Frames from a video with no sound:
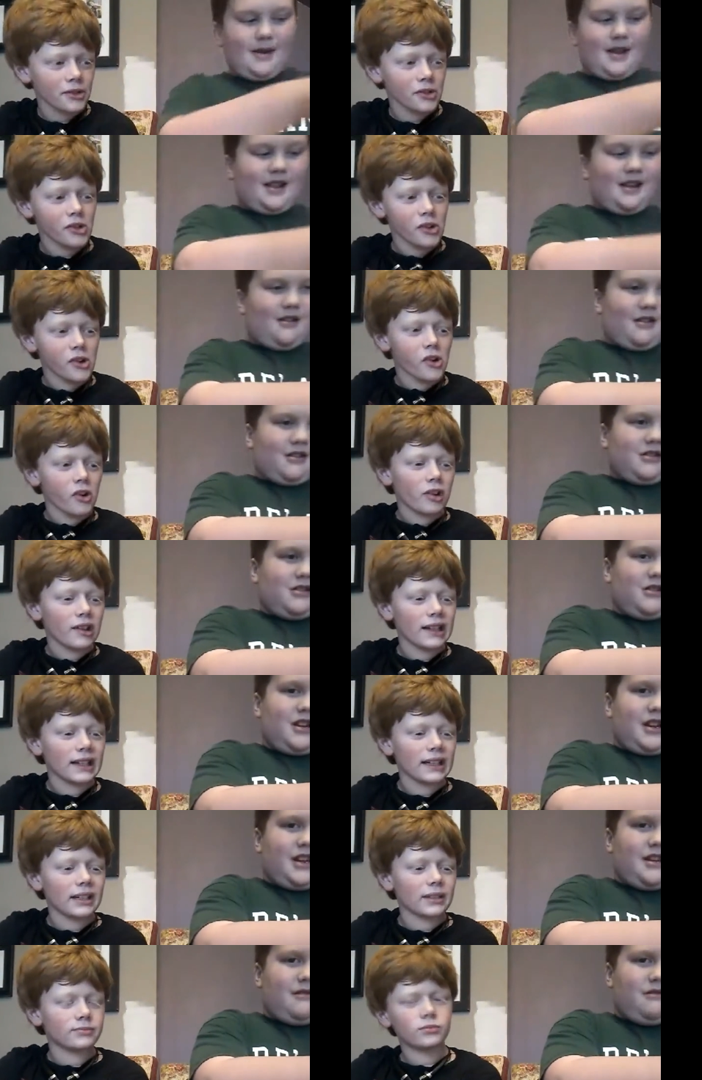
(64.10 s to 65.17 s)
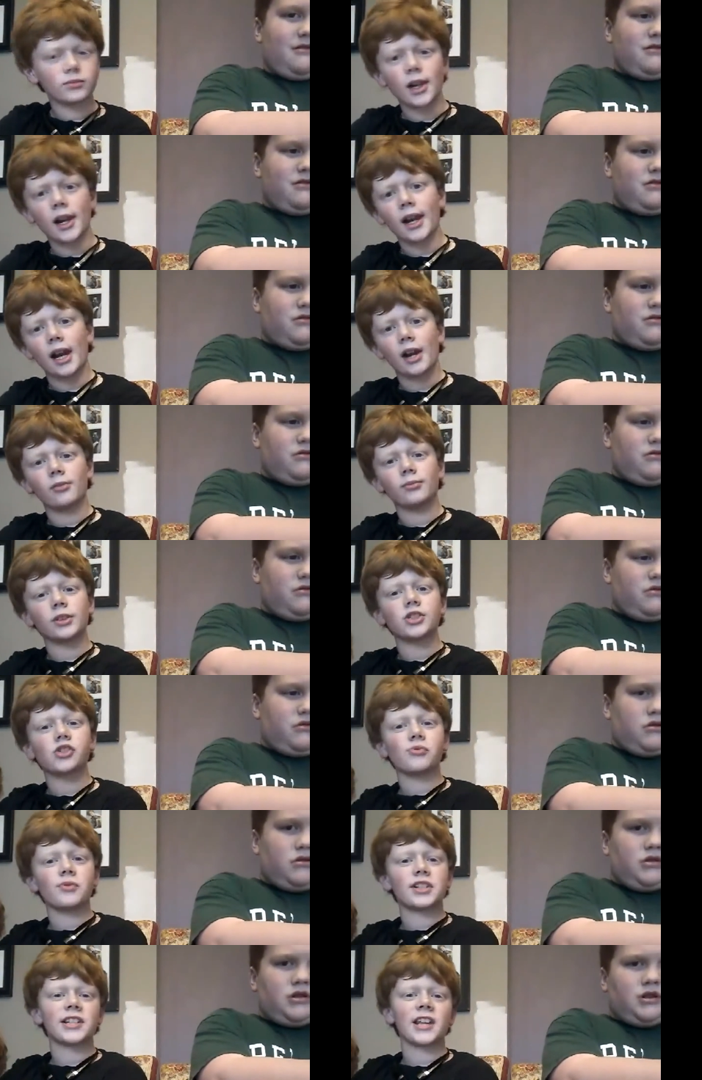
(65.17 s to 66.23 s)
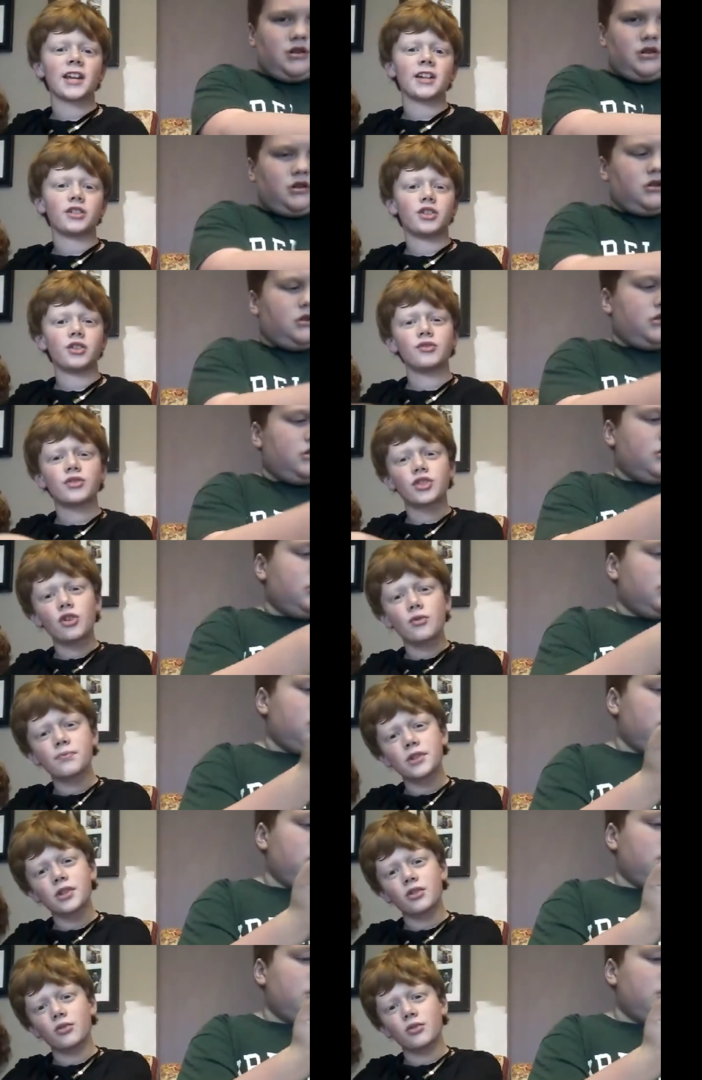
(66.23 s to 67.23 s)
Speaker 1: my sour cream. Um, how much should we say? Two scoops